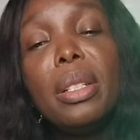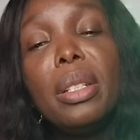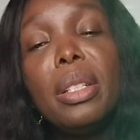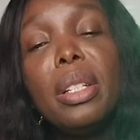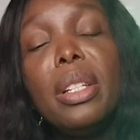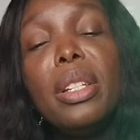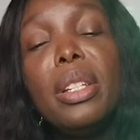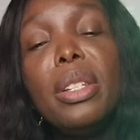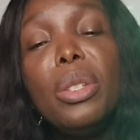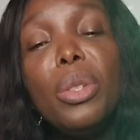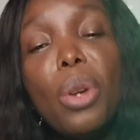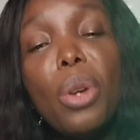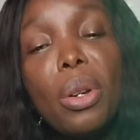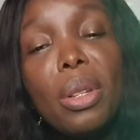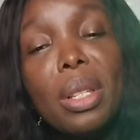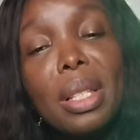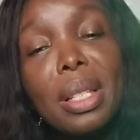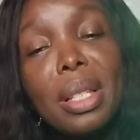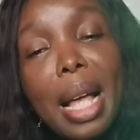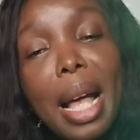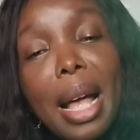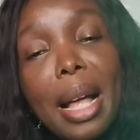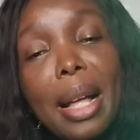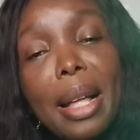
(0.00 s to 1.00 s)
yolk
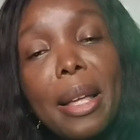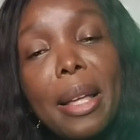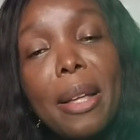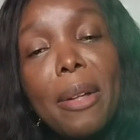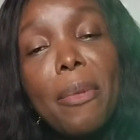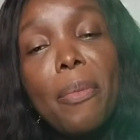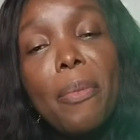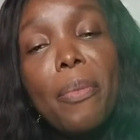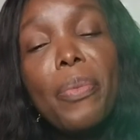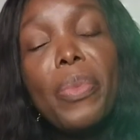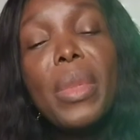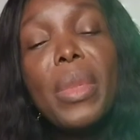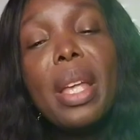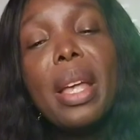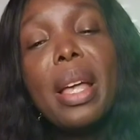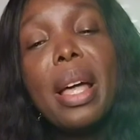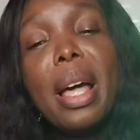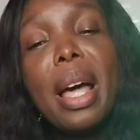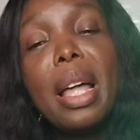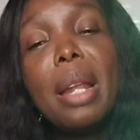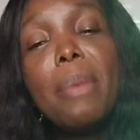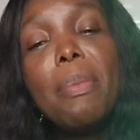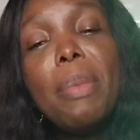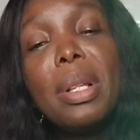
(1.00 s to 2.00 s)
sac
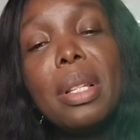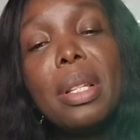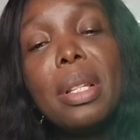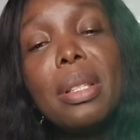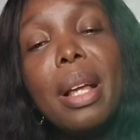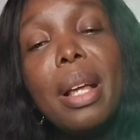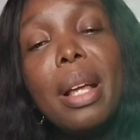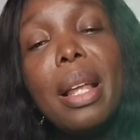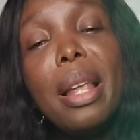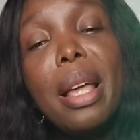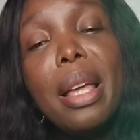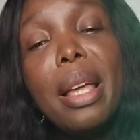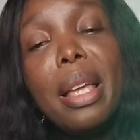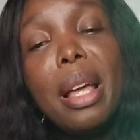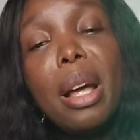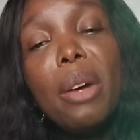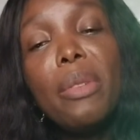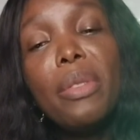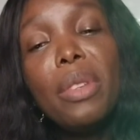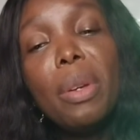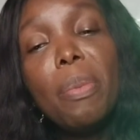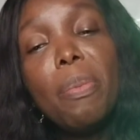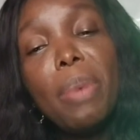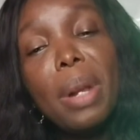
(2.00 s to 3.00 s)
and mesenteric layer
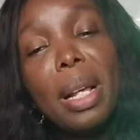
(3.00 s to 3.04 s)
of the